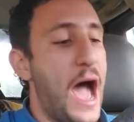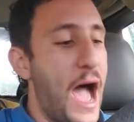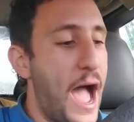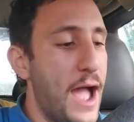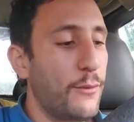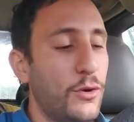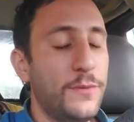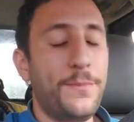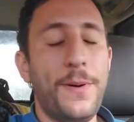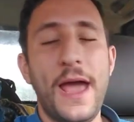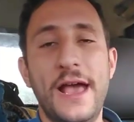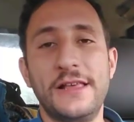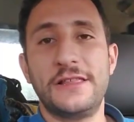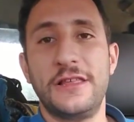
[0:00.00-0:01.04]
I would
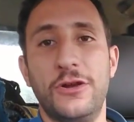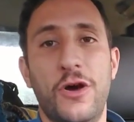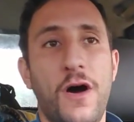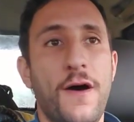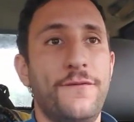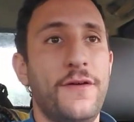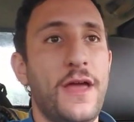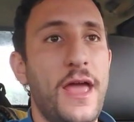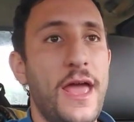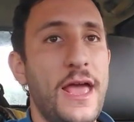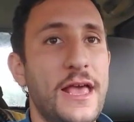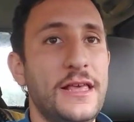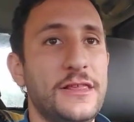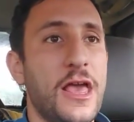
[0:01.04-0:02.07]
pass it off
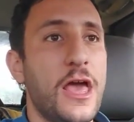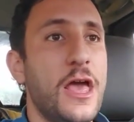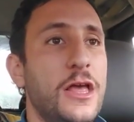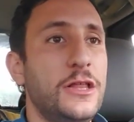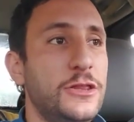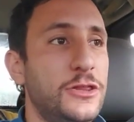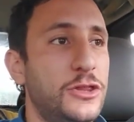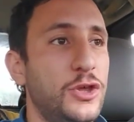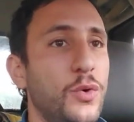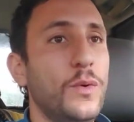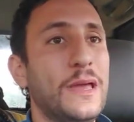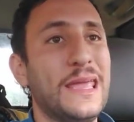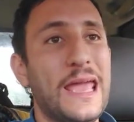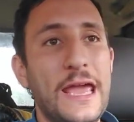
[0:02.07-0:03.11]
as
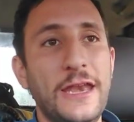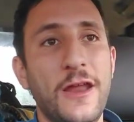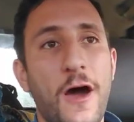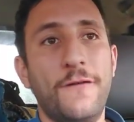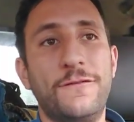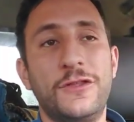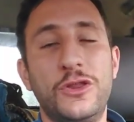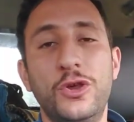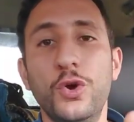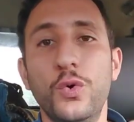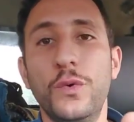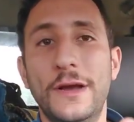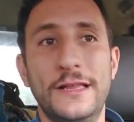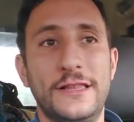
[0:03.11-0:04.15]
doing enough
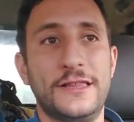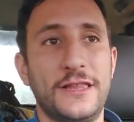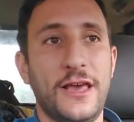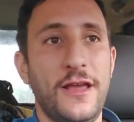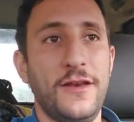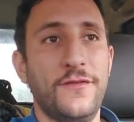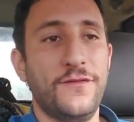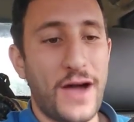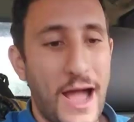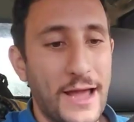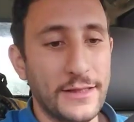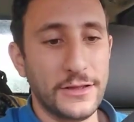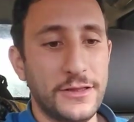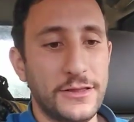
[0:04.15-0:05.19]
to incite
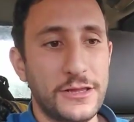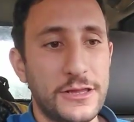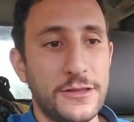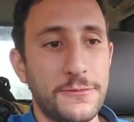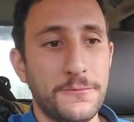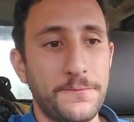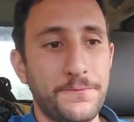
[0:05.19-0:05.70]
violence.